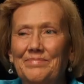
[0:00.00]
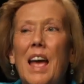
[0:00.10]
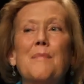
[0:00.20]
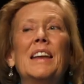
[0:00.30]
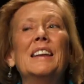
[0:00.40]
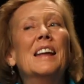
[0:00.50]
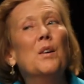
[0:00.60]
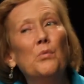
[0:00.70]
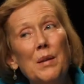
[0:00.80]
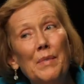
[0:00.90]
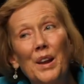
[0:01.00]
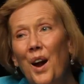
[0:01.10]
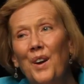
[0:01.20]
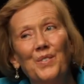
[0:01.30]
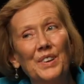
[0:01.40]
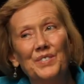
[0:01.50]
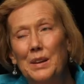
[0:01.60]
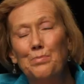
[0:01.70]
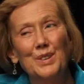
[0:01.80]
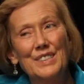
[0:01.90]
I mean, women are fifty
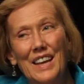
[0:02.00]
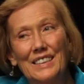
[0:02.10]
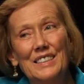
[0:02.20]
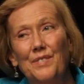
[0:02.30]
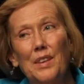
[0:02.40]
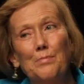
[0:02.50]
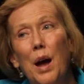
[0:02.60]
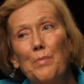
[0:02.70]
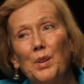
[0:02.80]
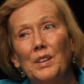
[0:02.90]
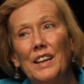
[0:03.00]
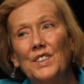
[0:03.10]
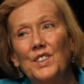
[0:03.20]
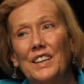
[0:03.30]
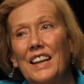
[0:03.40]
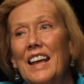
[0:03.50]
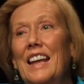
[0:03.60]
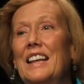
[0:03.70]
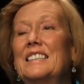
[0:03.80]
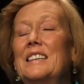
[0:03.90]
percent of the population.
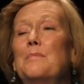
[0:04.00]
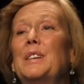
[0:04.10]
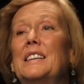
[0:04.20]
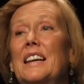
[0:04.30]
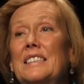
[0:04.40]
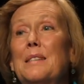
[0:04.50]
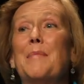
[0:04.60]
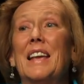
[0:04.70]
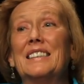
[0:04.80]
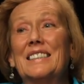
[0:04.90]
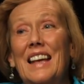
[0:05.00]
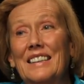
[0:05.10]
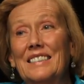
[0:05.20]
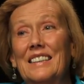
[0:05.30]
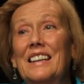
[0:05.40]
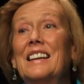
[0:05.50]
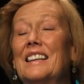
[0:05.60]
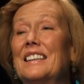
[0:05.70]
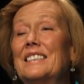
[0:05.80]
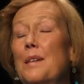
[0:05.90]
It simply doesn't make sense.
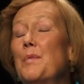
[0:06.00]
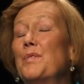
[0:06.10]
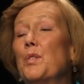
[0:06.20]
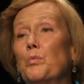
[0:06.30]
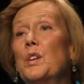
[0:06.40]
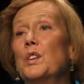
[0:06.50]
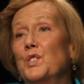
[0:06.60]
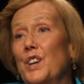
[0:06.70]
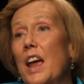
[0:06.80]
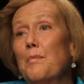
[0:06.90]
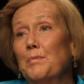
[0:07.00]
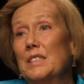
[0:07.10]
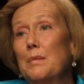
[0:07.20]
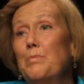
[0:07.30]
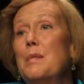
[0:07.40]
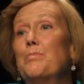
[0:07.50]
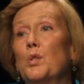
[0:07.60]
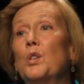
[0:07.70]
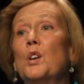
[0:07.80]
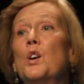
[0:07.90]
Some of the real gems, the
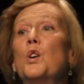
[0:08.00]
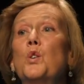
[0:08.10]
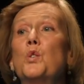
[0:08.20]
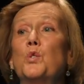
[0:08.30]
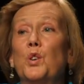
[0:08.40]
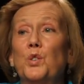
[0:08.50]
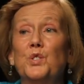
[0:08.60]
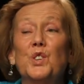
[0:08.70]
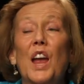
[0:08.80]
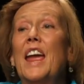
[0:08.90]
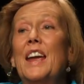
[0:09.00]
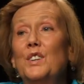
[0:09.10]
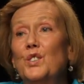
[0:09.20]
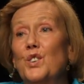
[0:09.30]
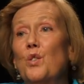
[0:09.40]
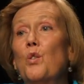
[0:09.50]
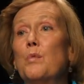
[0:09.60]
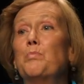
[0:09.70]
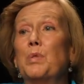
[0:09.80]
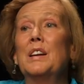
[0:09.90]
people who could change
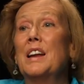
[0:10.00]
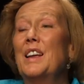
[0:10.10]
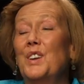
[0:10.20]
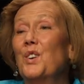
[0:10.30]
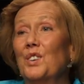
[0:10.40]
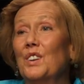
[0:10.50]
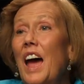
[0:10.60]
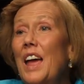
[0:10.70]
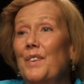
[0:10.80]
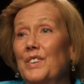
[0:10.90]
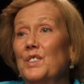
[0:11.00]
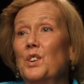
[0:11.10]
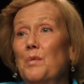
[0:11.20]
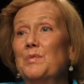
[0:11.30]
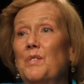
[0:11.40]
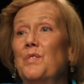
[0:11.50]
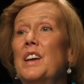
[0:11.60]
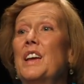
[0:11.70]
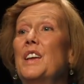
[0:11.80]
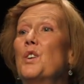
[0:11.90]
your, your life in terms of
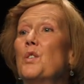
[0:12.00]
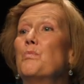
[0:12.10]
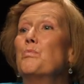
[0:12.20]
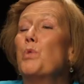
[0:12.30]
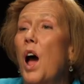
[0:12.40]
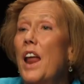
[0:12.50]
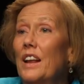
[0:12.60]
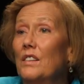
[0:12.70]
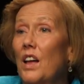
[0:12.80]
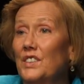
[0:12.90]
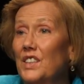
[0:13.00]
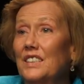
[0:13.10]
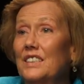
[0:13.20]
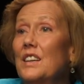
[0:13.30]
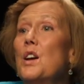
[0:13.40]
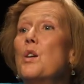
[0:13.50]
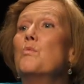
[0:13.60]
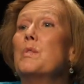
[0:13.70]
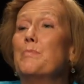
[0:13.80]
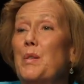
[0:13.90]
your product launches, would be